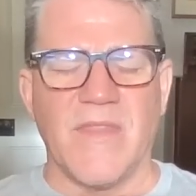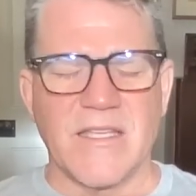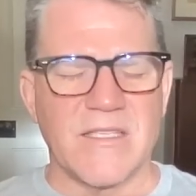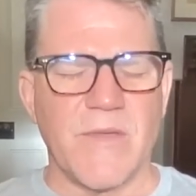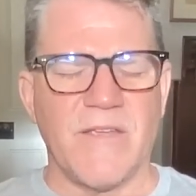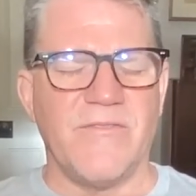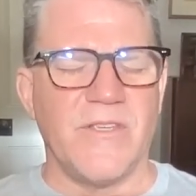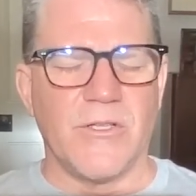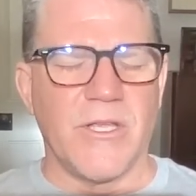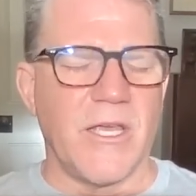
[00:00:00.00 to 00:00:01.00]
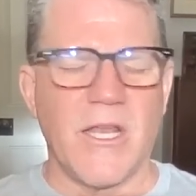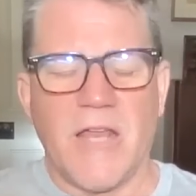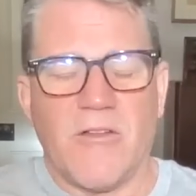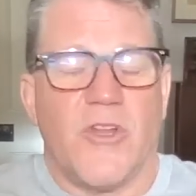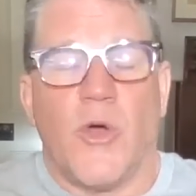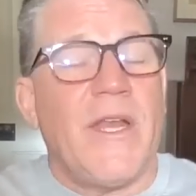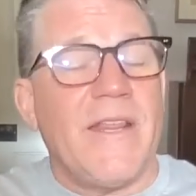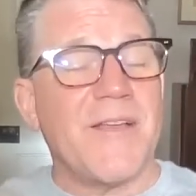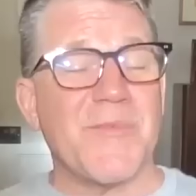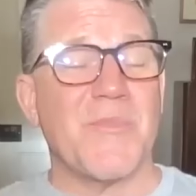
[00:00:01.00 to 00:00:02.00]
That's my feeling. And I don't know
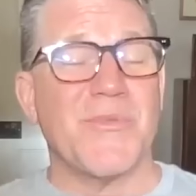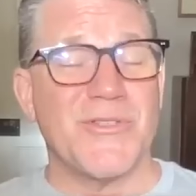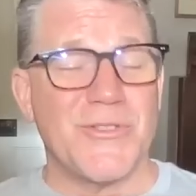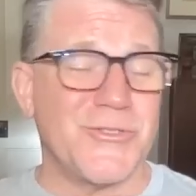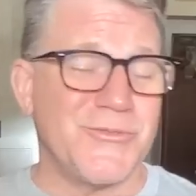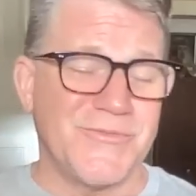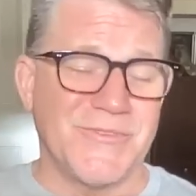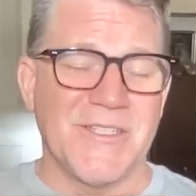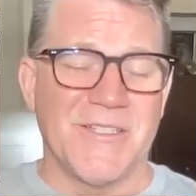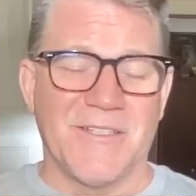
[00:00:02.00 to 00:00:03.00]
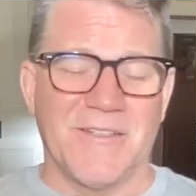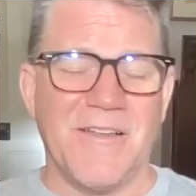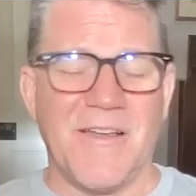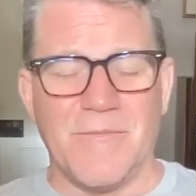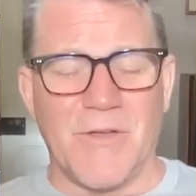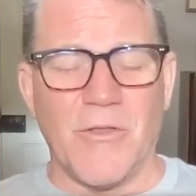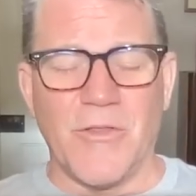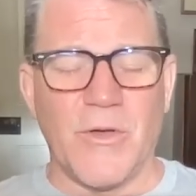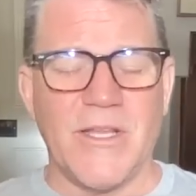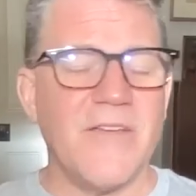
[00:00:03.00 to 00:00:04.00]
anything about Brazil.
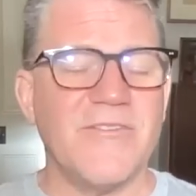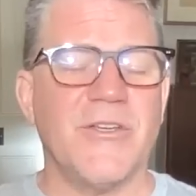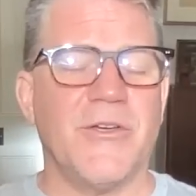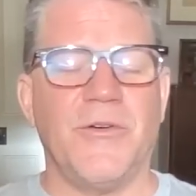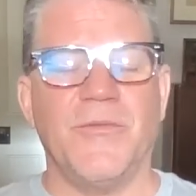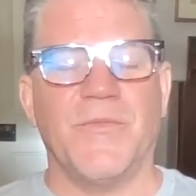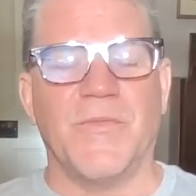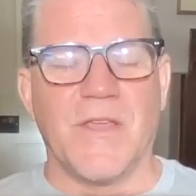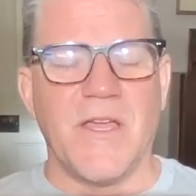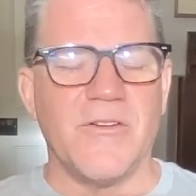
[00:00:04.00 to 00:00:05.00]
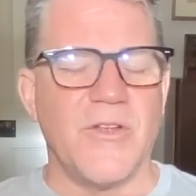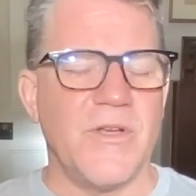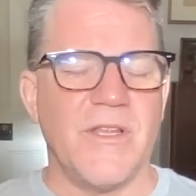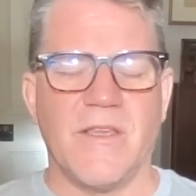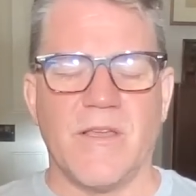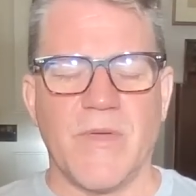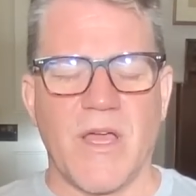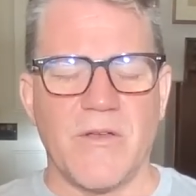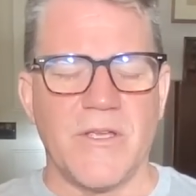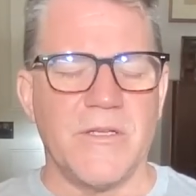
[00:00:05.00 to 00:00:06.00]
Although I'd love to go, I don't know anything
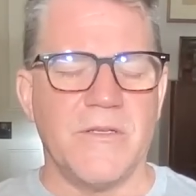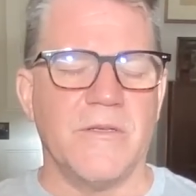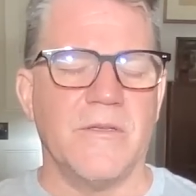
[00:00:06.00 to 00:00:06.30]
about it.